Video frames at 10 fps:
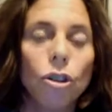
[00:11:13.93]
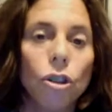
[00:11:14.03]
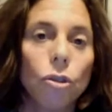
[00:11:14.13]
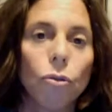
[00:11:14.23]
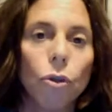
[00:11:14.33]

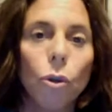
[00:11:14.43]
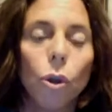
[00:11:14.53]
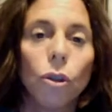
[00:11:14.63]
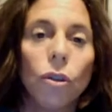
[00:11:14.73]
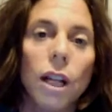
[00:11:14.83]
just
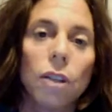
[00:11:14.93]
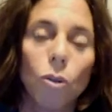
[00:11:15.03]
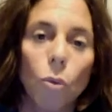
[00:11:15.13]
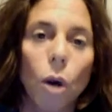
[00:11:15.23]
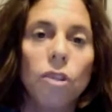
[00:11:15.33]
ruled that
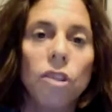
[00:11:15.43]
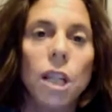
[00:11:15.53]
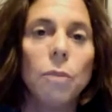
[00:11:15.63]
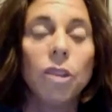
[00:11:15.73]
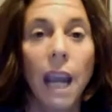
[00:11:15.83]
SWAT
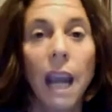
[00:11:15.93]
teams